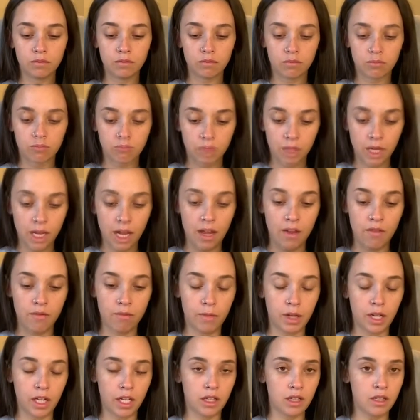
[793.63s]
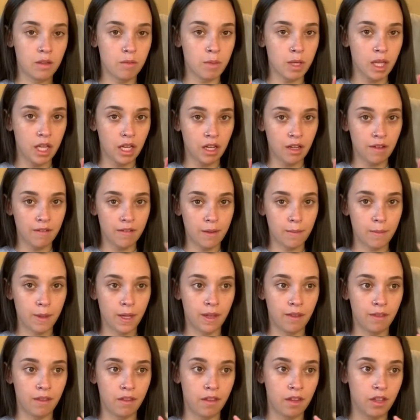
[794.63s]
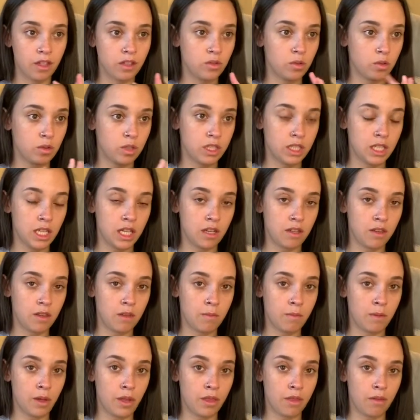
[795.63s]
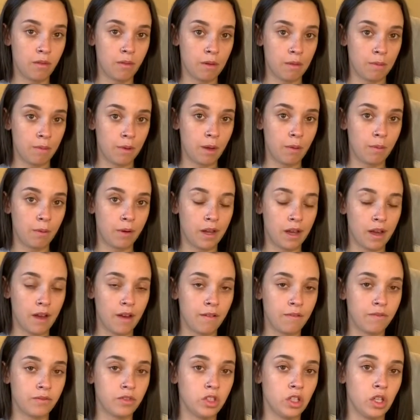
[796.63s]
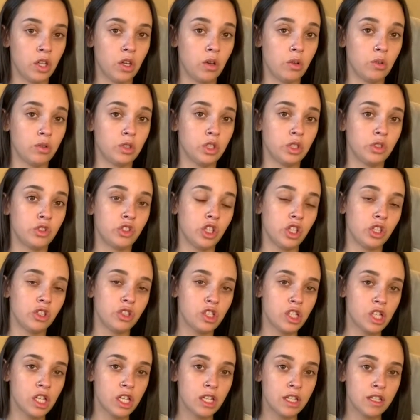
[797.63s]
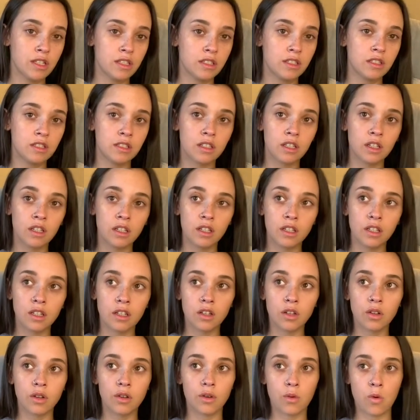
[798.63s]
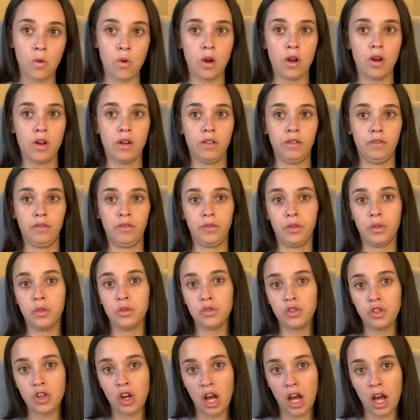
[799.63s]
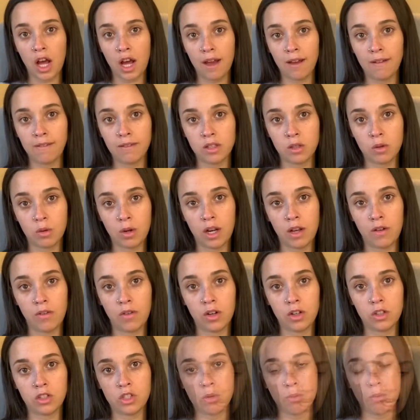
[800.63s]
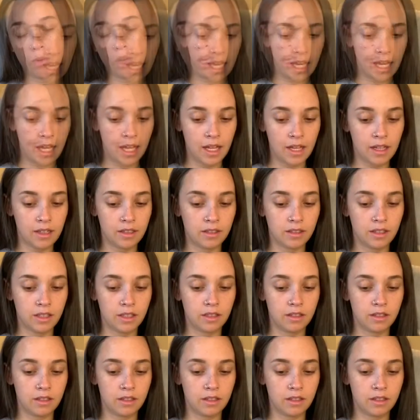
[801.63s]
We'd have money in the beginning of the month, and then towards the end of the month, my mom would have to go to churches or food drives or whatever, and